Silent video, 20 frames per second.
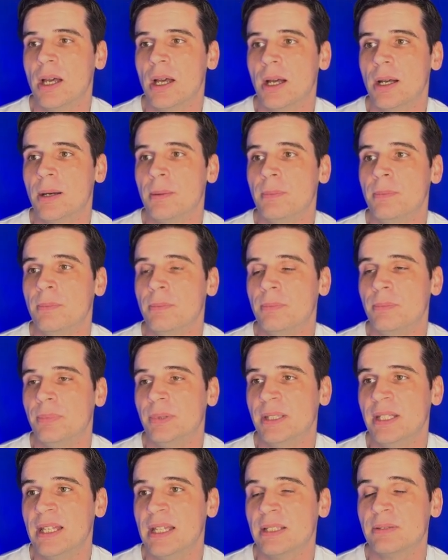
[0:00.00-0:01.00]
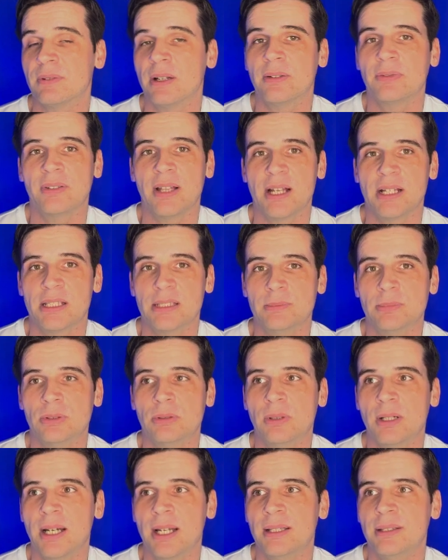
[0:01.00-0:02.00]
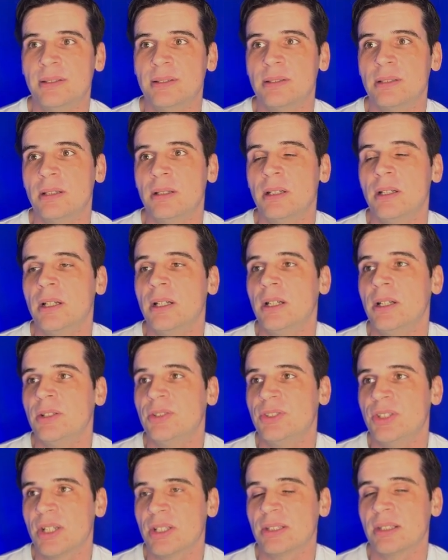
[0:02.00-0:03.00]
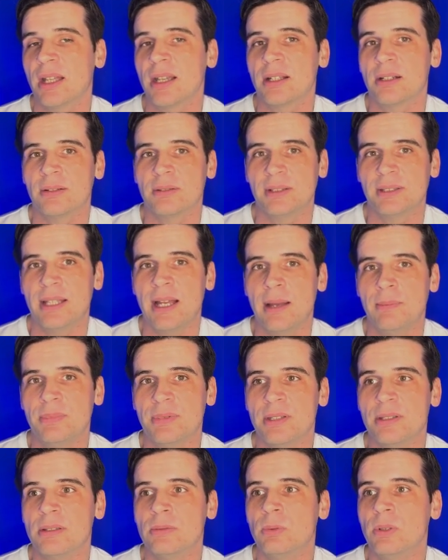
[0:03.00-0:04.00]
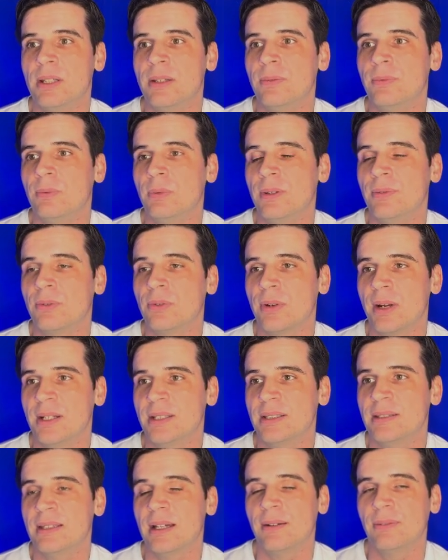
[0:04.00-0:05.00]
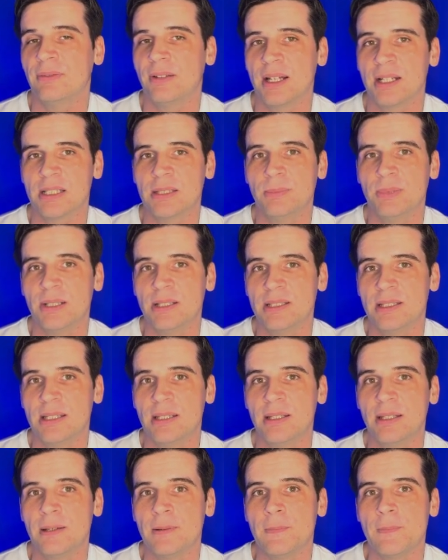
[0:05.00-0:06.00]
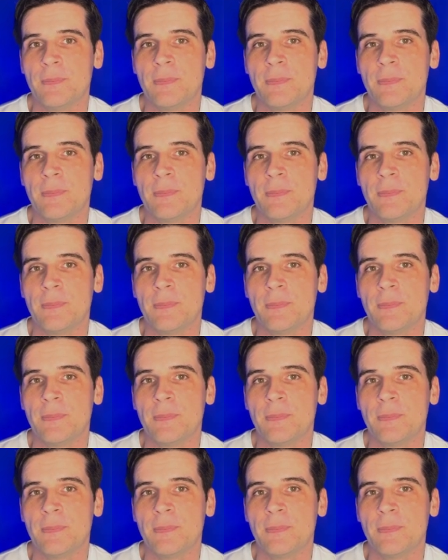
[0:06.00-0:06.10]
But it is very flexible, and just like our adapters, we've created that flexibility